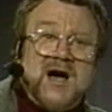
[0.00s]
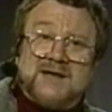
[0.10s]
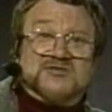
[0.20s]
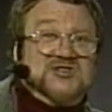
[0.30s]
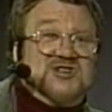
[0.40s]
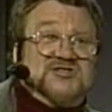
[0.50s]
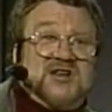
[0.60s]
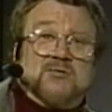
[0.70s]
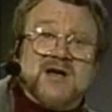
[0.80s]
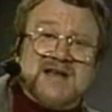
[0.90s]
I'm
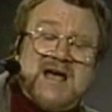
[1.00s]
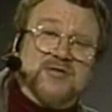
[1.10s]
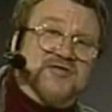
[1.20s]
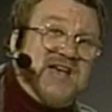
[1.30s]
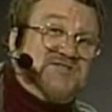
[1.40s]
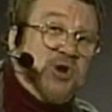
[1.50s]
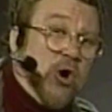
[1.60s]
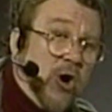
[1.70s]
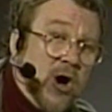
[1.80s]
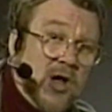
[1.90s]
suggesting right now that that's
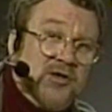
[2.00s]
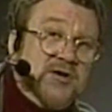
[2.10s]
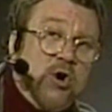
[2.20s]
all an